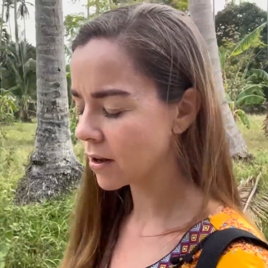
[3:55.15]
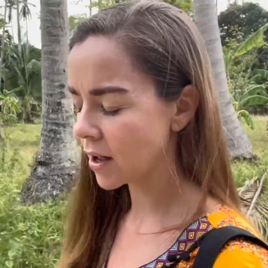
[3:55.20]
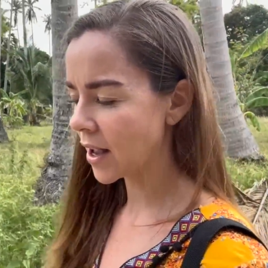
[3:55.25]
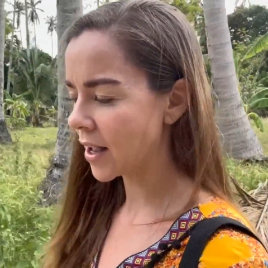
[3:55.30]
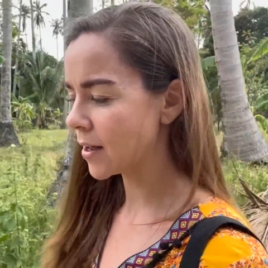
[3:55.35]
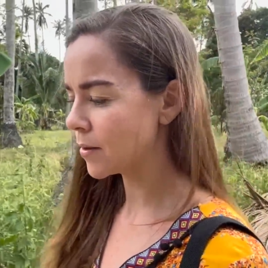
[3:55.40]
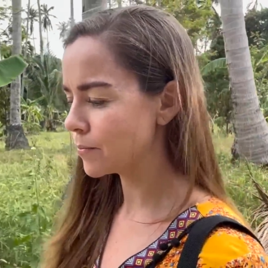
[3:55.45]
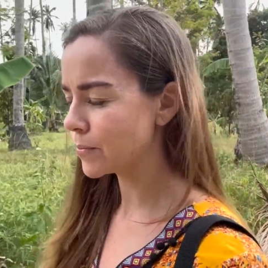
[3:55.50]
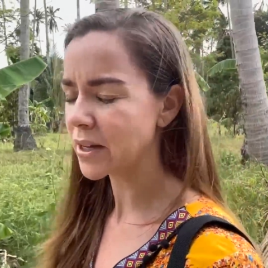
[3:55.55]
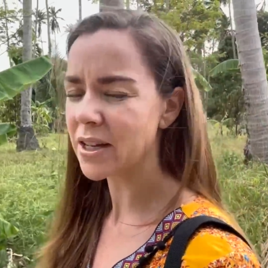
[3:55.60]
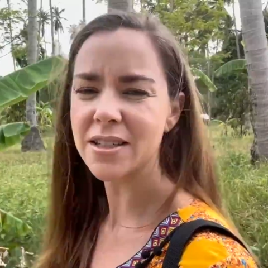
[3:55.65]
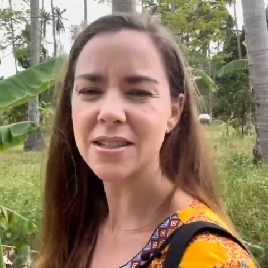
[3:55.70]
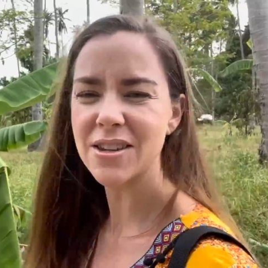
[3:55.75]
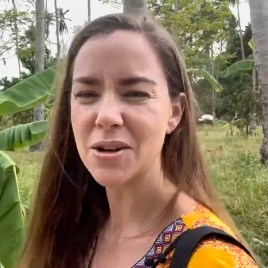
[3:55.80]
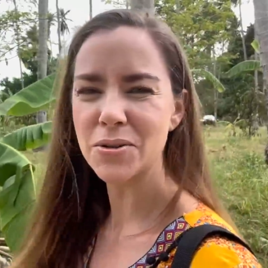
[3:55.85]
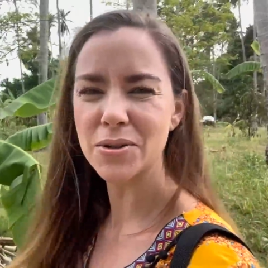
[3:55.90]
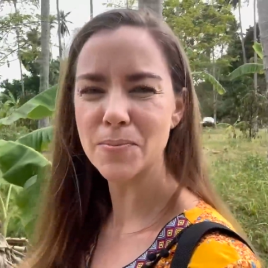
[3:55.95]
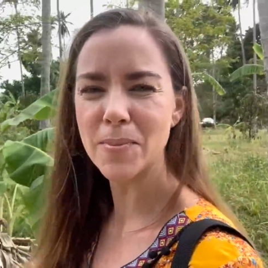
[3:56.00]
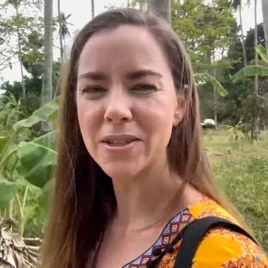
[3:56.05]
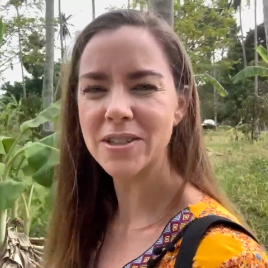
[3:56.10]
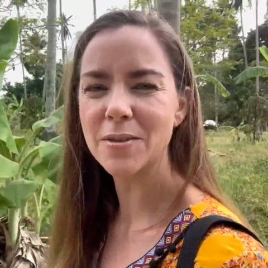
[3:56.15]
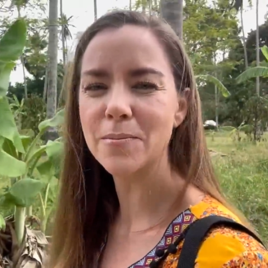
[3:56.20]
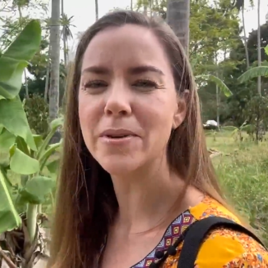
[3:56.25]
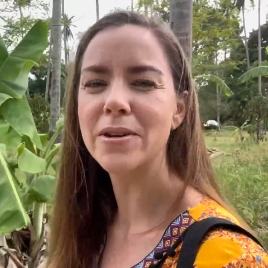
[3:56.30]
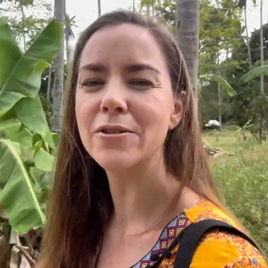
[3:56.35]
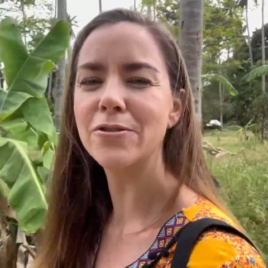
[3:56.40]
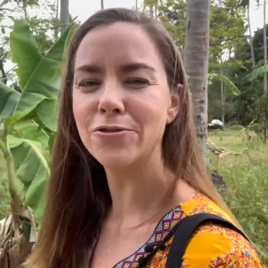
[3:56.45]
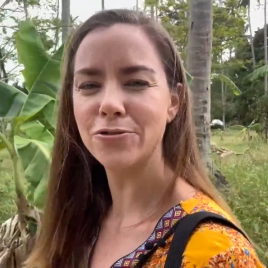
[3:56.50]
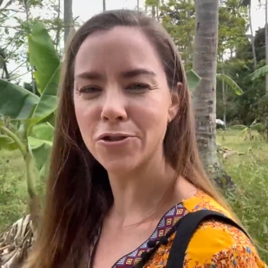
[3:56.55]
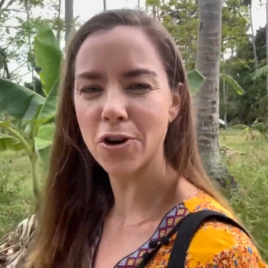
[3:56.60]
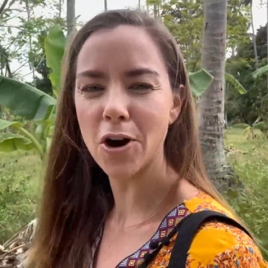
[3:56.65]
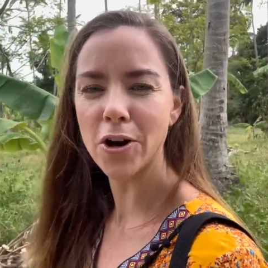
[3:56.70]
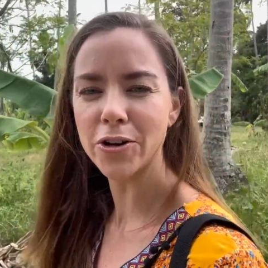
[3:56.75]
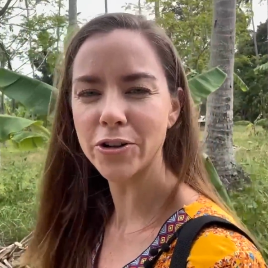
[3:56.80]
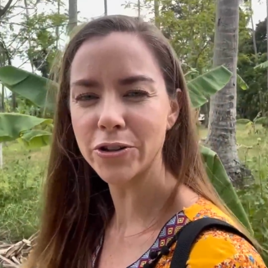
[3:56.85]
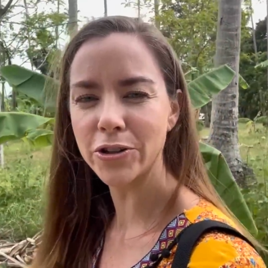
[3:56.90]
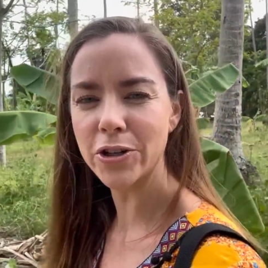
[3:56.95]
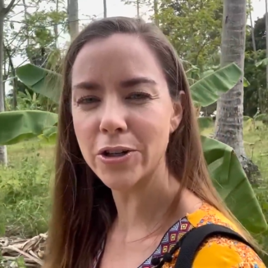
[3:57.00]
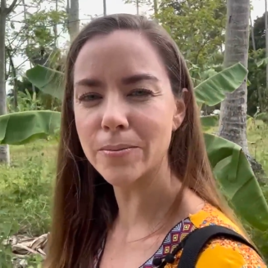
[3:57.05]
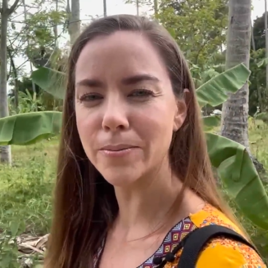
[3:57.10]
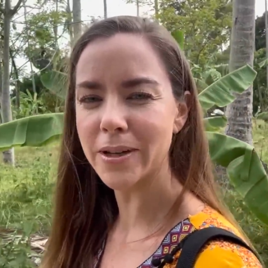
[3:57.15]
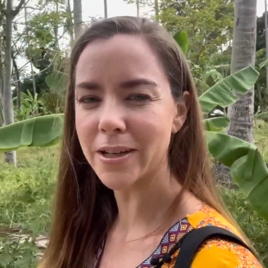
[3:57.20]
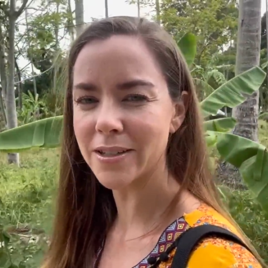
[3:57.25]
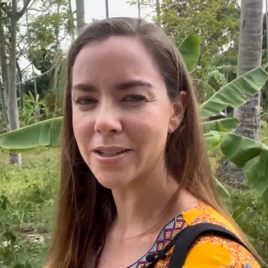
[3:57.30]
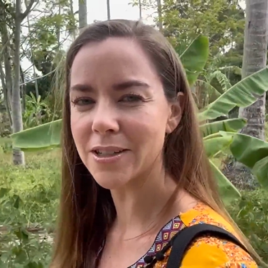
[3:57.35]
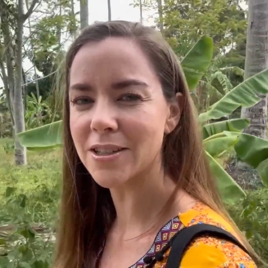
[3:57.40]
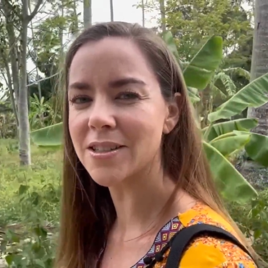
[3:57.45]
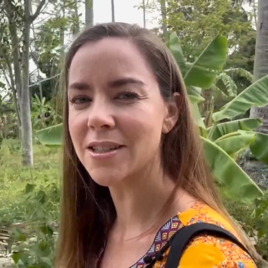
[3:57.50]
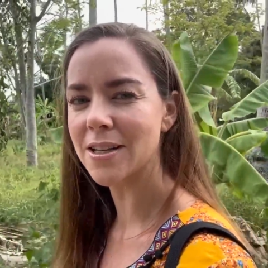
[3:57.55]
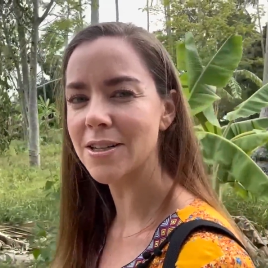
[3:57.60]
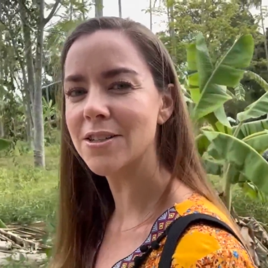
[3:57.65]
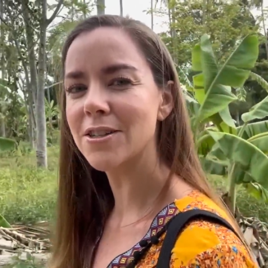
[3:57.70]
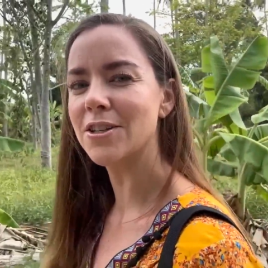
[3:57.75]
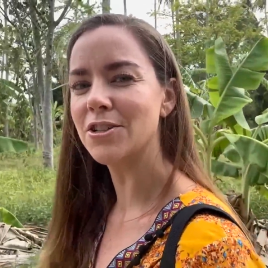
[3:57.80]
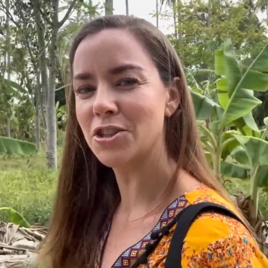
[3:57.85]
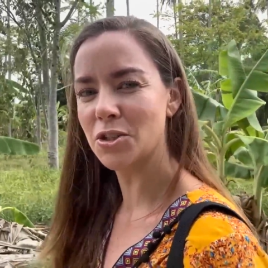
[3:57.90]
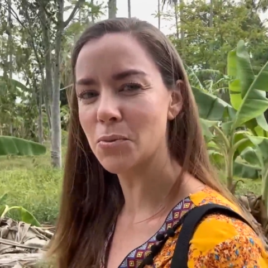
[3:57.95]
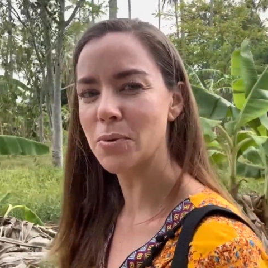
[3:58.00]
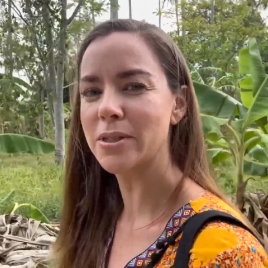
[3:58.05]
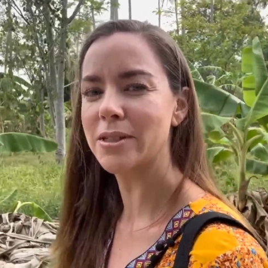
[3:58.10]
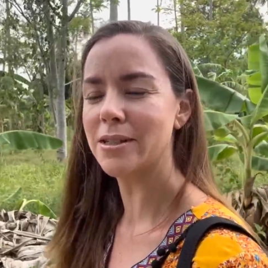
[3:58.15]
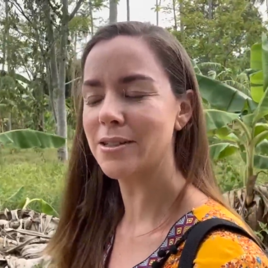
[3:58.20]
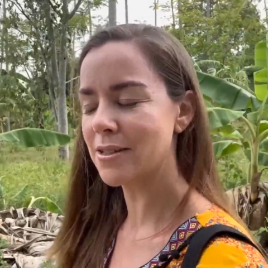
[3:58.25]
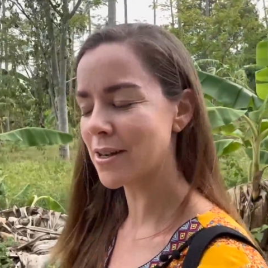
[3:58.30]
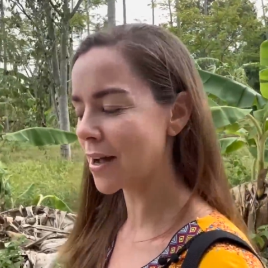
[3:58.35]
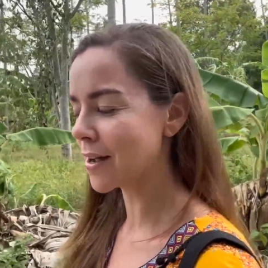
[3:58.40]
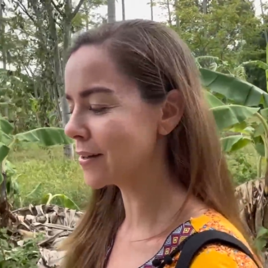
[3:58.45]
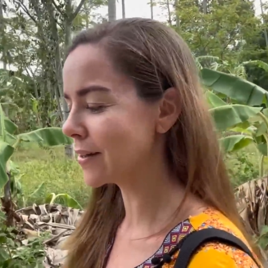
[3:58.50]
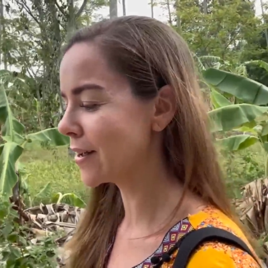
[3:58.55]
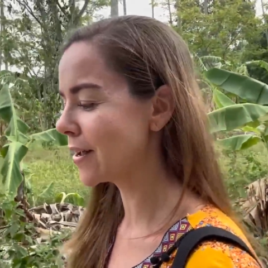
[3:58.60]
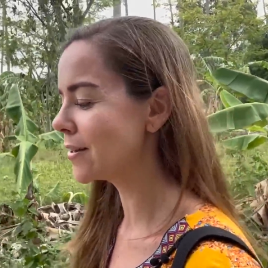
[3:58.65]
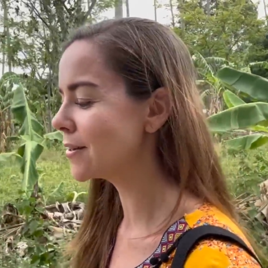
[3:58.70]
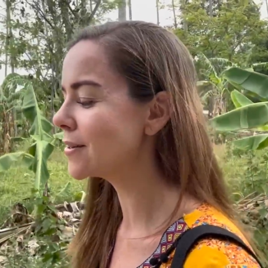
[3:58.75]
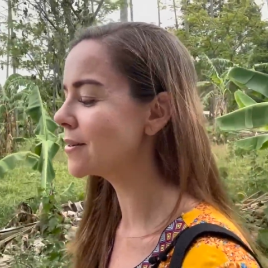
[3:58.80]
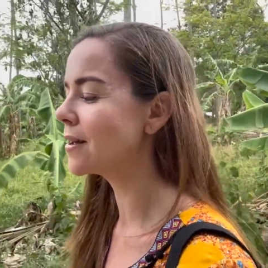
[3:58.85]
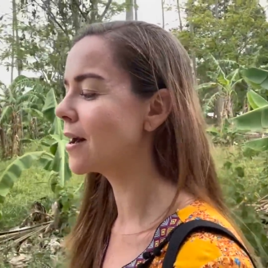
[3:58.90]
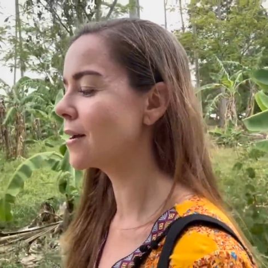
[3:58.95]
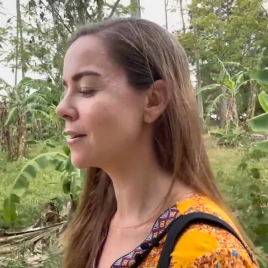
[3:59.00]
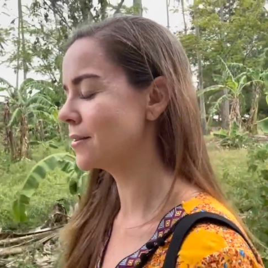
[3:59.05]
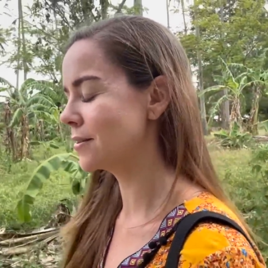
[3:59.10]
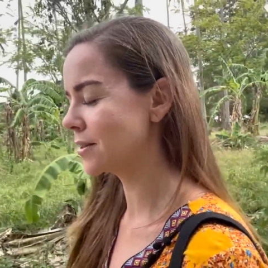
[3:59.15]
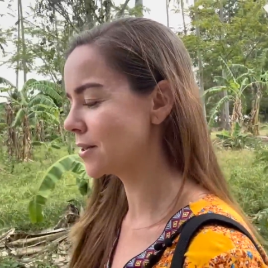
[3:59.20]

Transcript: and because there was, must have been a fraud alert because it sensed that she was in Thailand and not in the